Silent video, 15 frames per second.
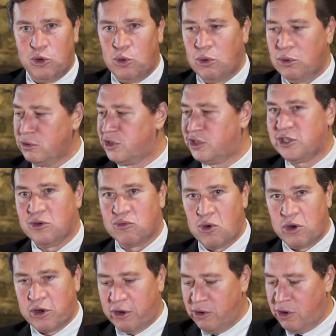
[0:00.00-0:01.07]
call
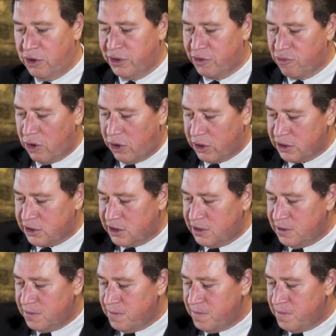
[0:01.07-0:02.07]
Sirocco on the rocks.